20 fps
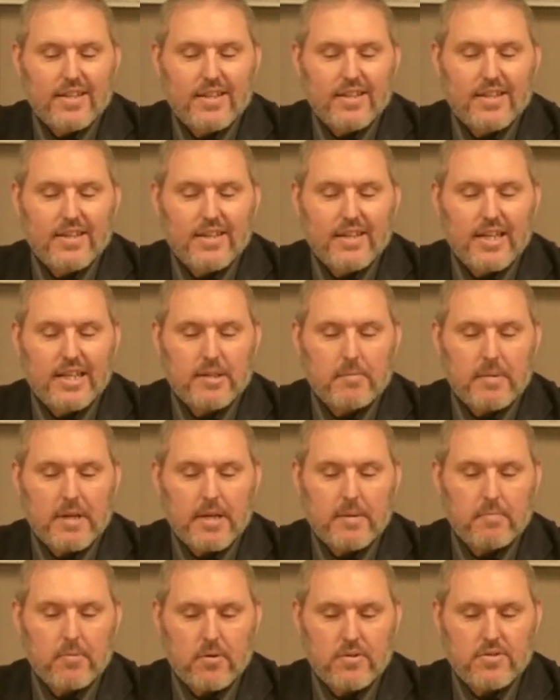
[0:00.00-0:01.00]
And the main
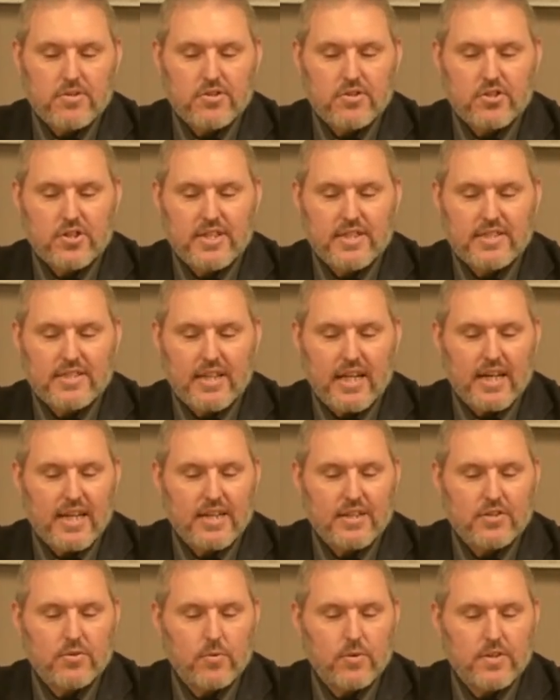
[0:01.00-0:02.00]
person she is lying
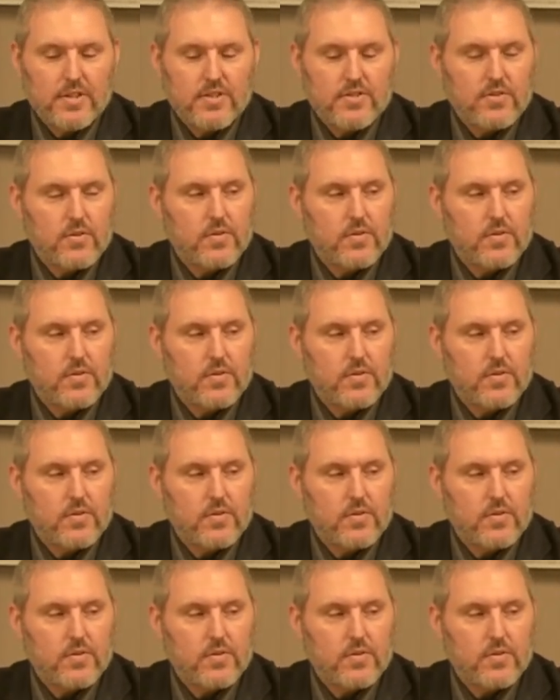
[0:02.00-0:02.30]
to on this earth